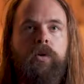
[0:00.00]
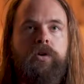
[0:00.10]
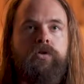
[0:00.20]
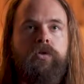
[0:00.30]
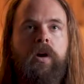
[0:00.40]

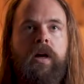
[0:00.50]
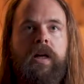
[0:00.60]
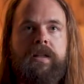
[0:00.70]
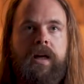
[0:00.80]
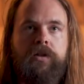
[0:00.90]
you're drawing
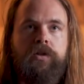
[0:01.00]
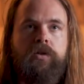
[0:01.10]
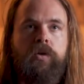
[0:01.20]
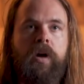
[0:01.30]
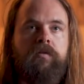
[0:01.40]
a tattoo,
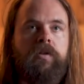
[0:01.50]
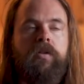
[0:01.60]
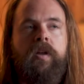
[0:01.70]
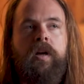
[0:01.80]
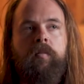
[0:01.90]
you have to
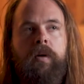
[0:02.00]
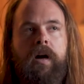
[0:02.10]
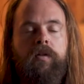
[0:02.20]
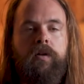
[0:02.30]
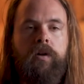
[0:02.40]
think
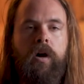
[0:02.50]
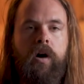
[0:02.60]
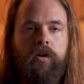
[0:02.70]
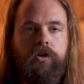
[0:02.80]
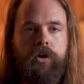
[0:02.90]
about the
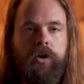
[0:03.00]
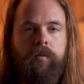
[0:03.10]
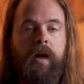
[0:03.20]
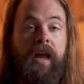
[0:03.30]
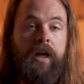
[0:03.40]

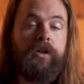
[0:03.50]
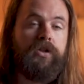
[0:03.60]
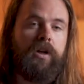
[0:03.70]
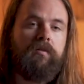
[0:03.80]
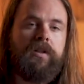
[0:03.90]
long-term
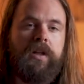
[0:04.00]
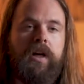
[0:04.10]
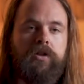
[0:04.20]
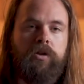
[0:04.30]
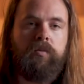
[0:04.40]
aging of the
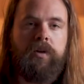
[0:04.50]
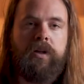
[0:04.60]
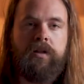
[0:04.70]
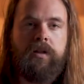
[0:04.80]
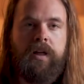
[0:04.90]
tattoo,
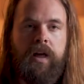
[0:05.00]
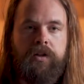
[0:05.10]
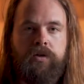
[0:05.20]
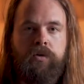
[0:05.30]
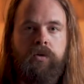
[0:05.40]
because the
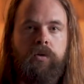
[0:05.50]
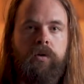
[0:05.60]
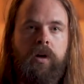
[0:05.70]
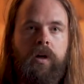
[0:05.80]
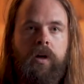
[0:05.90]
tattoo
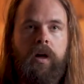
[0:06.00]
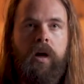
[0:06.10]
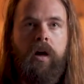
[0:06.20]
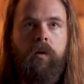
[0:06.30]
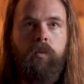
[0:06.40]

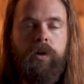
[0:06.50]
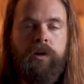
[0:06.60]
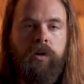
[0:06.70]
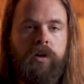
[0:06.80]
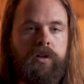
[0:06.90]
will look